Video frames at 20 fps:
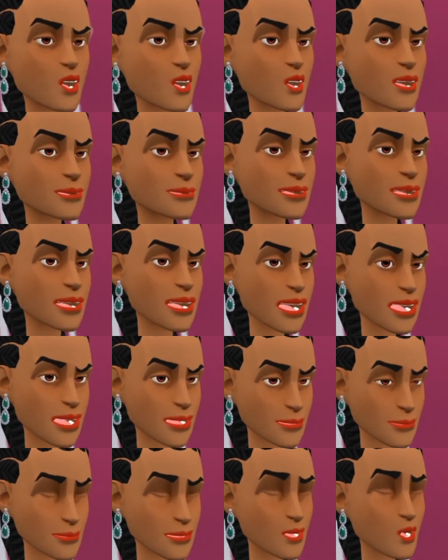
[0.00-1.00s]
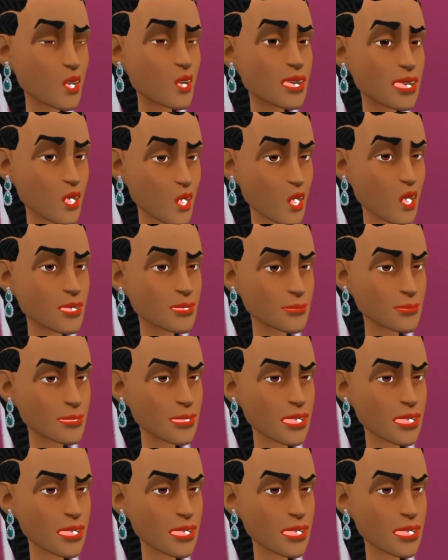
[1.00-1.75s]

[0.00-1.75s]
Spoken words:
and he tried asking me out.